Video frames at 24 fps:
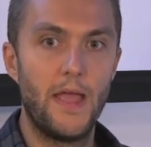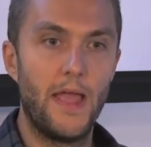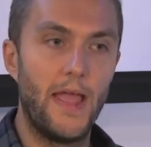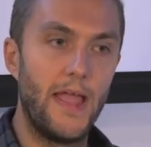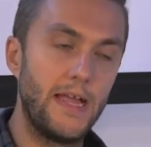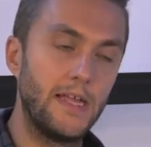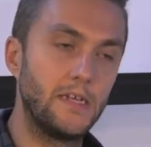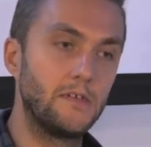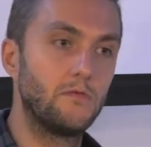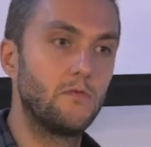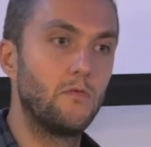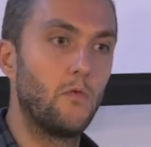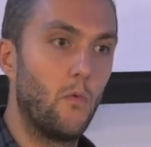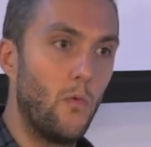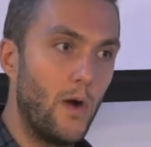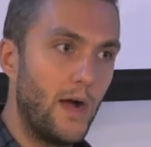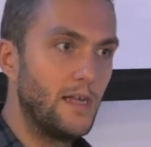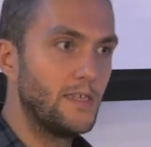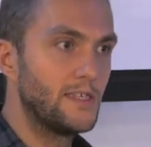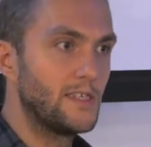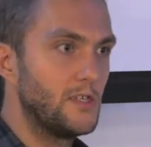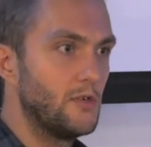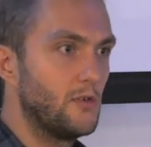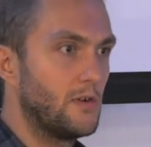And
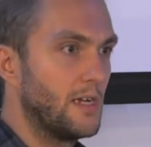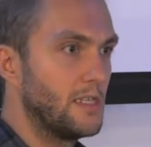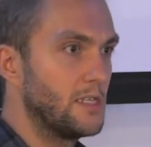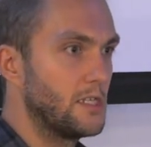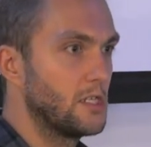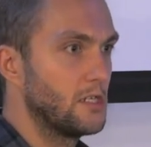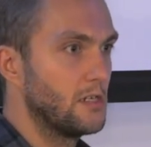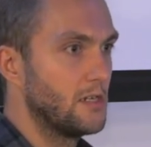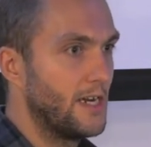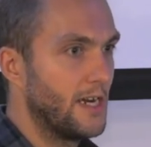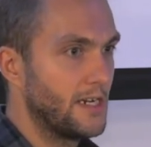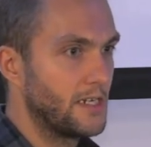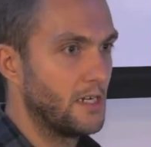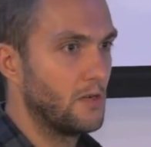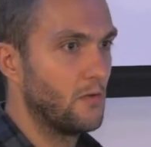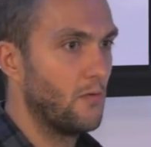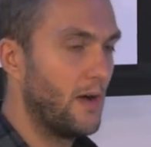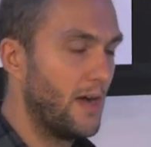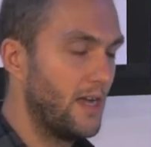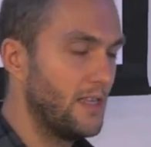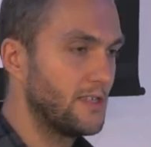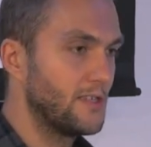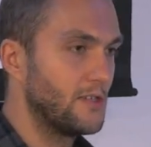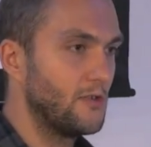once you construct it,
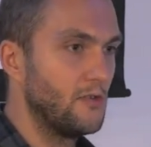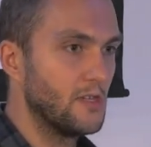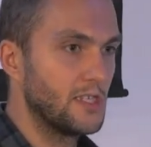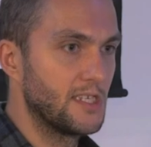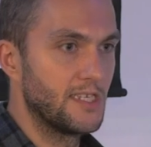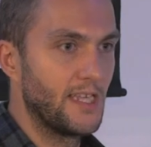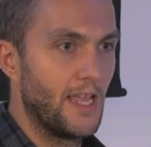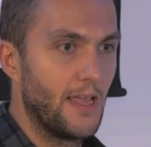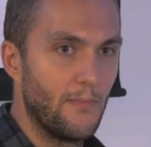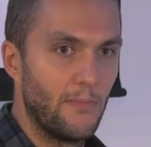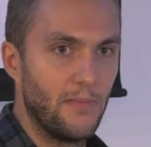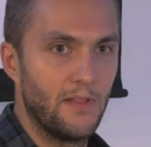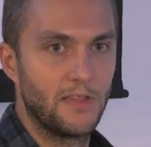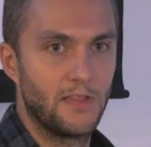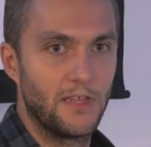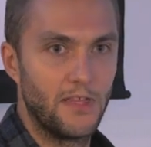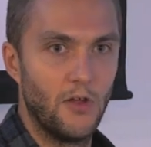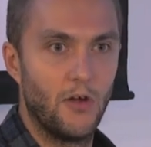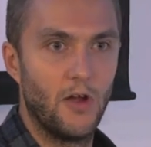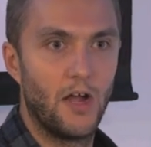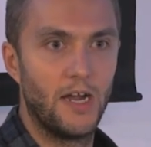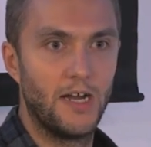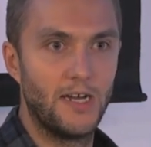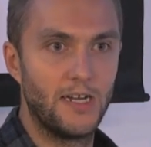once you assembled
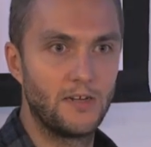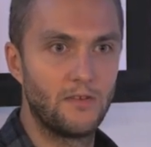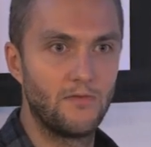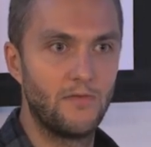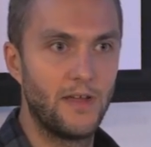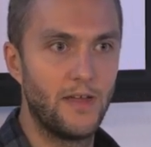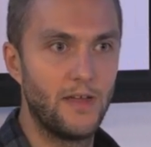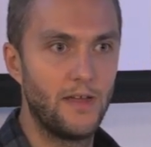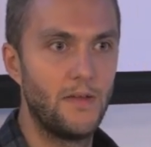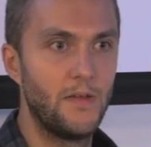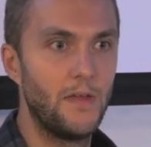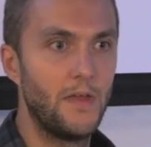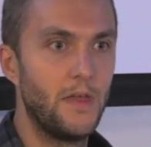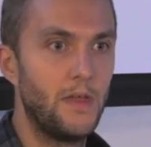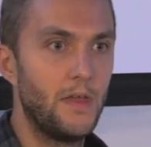your hardware,